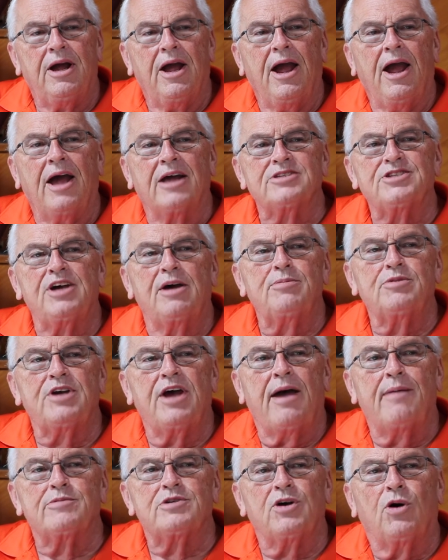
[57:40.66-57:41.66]
And
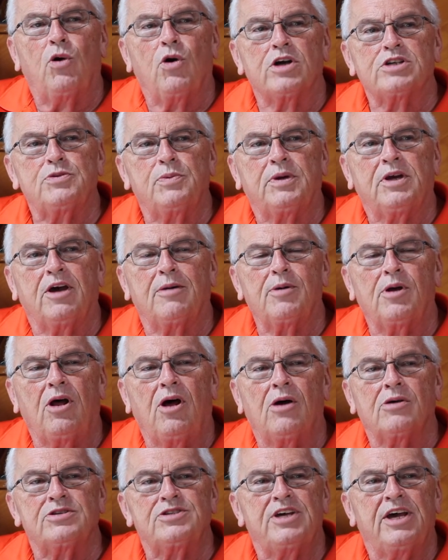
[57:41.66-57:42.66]
sometimes a horse would come
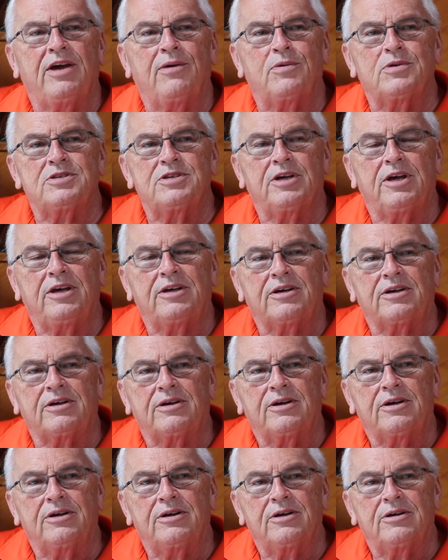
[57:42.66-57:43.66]
along, say it was a,
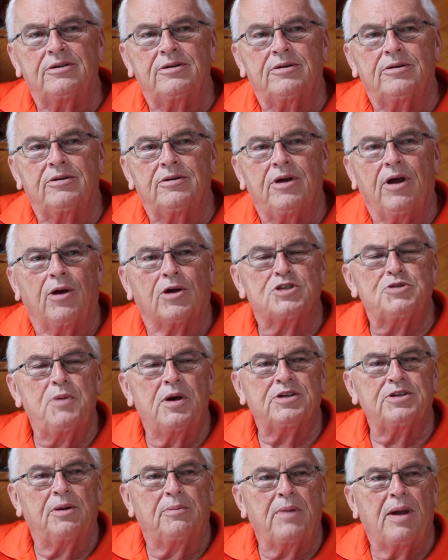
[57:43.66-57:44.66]

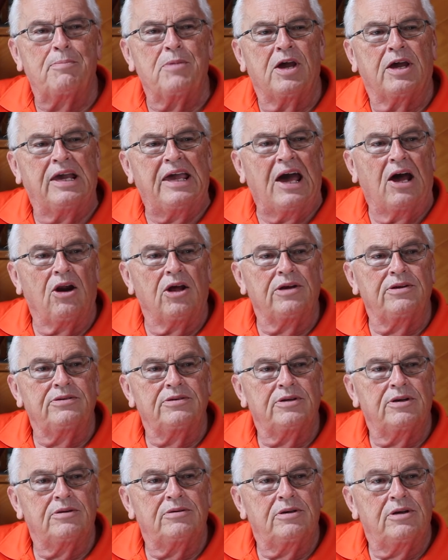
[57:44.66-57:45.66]
especially maybe a gelding
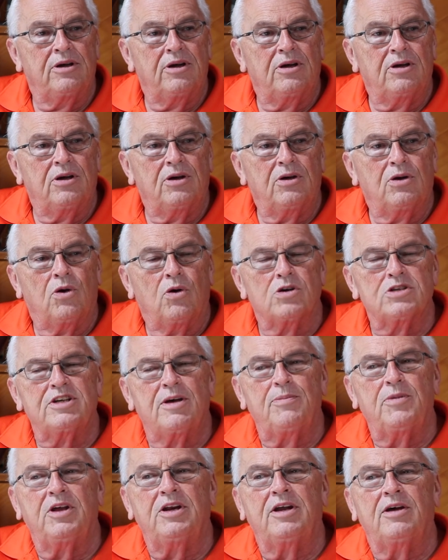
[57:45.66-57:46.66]
or
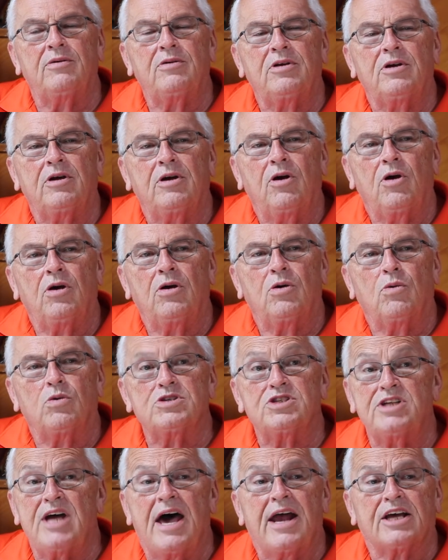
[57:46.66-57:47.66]
something that
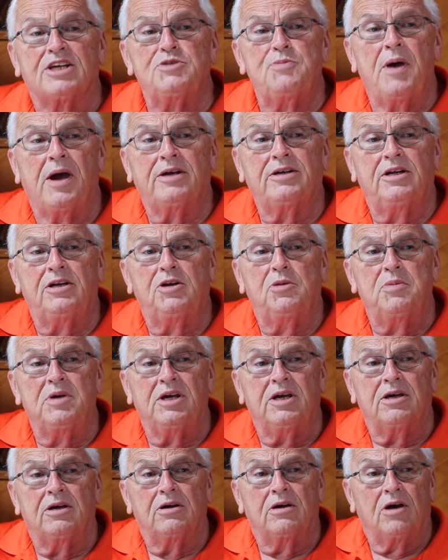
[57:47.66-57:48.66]
was not expected to
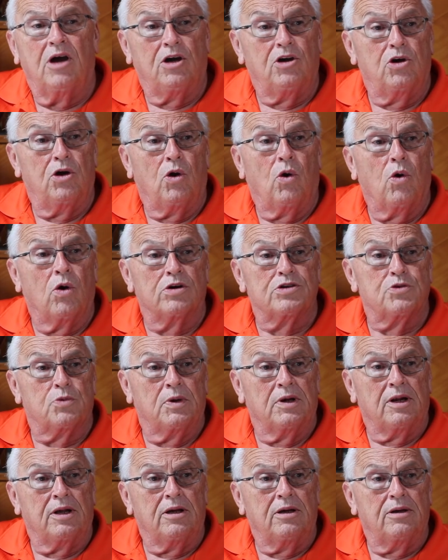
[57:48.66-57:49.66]
be a good horse,
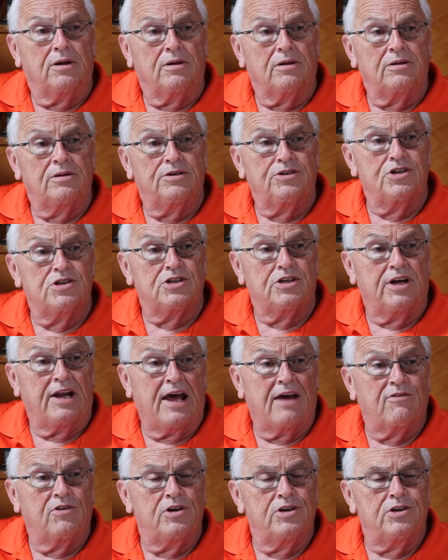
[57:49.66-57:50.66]
really, just an
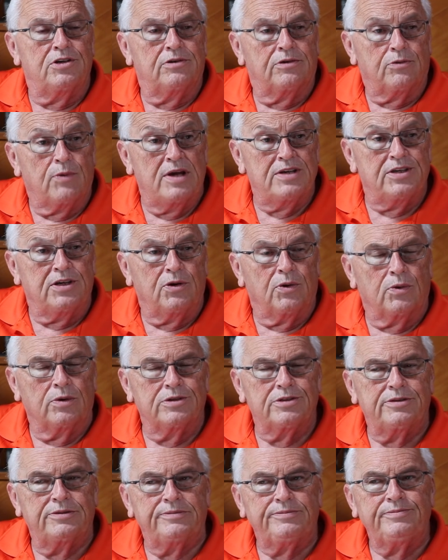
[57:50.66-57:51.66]
average racing horse.